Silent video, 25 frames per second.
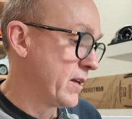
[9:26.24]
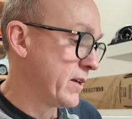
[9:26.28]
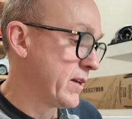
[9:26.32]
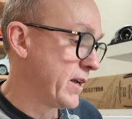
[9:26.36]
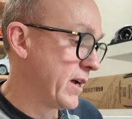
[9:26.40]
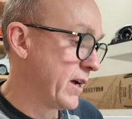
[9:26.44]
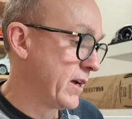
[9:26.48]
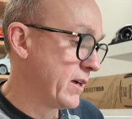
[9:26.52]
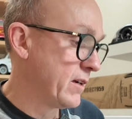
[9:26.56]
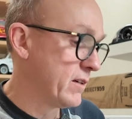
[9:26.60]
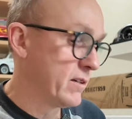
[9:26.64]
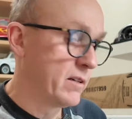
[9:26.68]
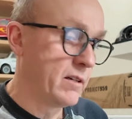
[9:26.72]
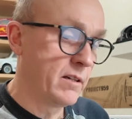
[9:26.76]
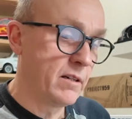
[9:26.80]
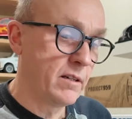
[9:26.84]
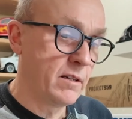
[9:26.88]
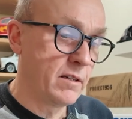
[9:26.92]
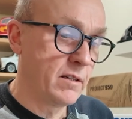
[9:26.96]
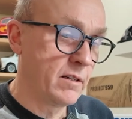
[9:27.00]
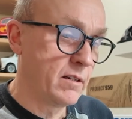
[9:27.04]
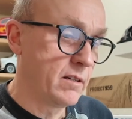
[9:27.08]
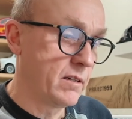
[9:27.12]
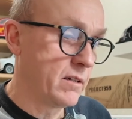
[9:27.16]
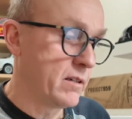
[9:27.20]
Now,
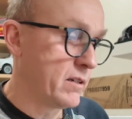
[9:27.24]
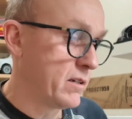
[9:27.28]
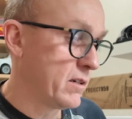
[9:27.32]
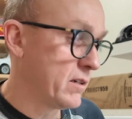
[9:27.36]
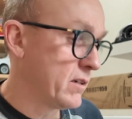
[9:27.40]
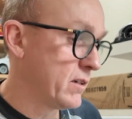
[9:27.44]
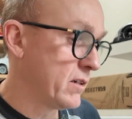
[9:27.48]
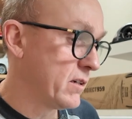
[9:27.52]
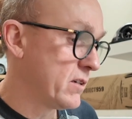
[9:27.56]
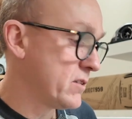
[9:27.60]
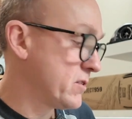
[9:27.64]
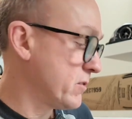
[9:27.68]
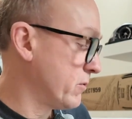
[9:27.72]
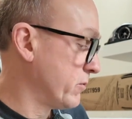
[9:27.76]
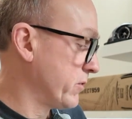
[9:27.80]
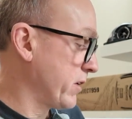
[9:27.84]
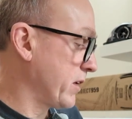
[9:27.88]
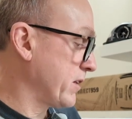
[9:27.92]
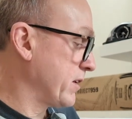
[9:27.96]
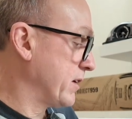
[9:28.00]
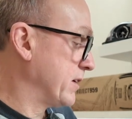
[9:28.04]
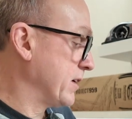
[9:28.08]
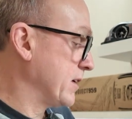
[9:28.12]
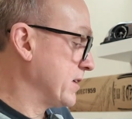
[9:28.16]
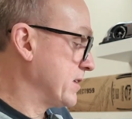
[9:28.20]
so all the
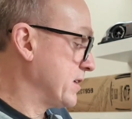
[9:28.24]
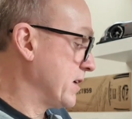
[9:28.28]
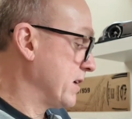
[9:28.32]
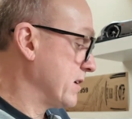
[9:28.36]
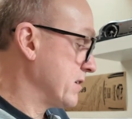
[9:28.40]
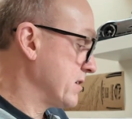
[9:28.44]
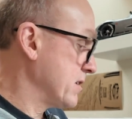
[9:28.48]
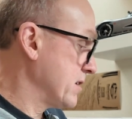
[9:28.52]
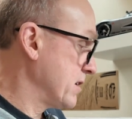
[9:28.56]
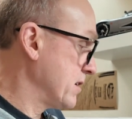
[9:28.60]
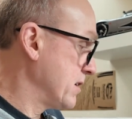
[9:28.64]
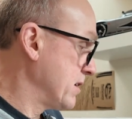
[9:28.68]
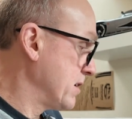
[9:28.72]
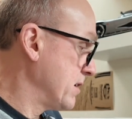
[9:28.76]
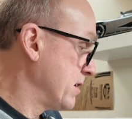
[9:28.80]
other details.